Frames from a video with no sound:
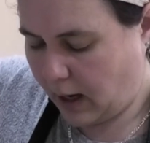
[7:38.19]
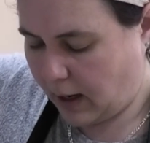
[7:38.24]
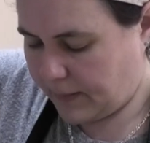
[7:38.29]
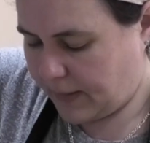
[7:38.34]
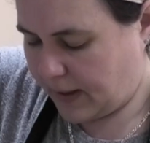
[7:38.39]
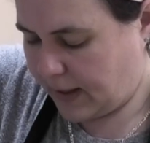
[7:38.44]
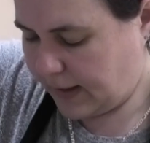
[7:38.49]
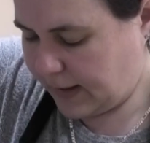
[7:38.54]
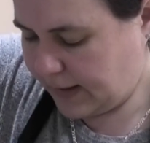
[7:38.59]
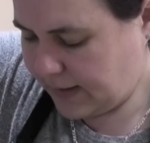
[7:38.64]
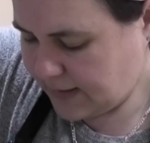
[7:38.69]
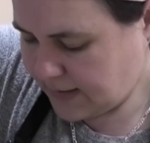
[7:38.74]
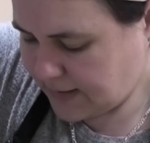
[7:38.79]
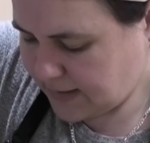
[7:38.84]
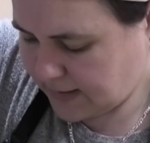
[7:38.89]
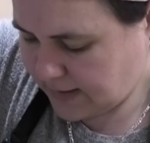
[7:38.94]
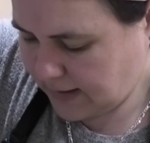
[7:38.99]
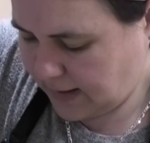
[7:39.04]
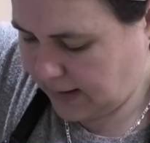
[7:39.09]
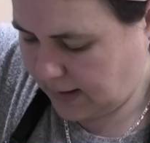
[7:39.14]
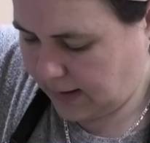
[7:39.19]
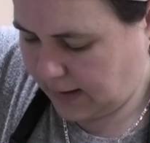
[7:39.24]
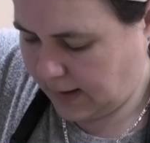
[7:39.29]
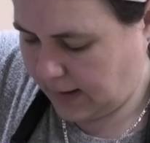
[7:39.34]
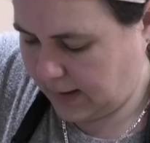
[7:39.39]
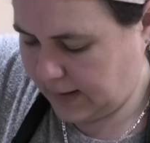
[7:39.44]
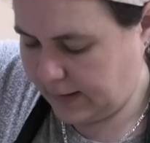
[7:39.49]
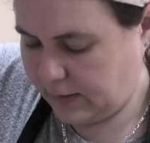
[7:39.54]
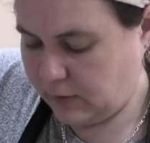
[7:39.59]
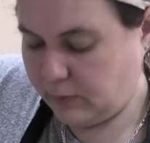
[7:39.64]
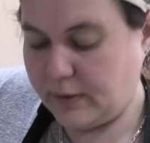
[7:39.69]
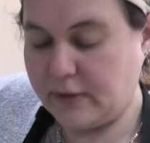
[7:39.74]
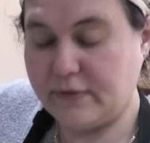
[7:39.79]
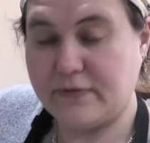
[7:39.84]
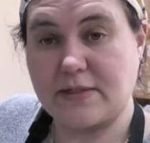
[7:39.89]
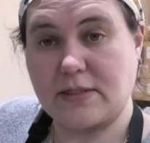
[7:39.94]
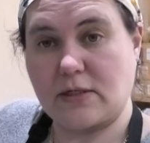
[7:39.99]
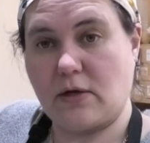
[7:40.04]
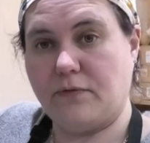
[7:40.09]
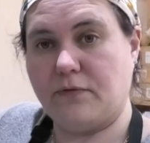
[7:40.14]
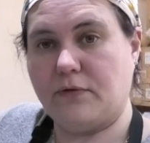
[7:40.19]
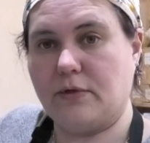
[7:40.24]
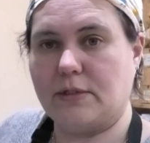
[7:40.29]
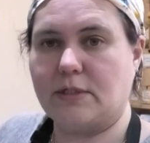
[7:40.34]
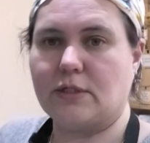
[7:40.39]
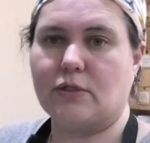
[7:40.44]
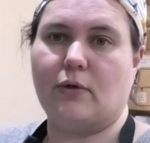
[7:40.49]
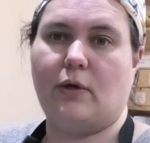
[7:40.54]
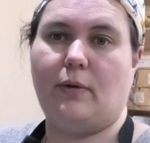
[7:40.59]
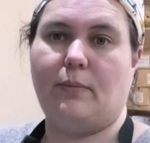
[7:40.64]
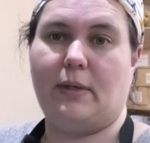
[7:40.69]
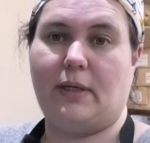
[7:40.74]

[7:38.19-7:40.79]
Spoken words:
There is a little bit of softness to it,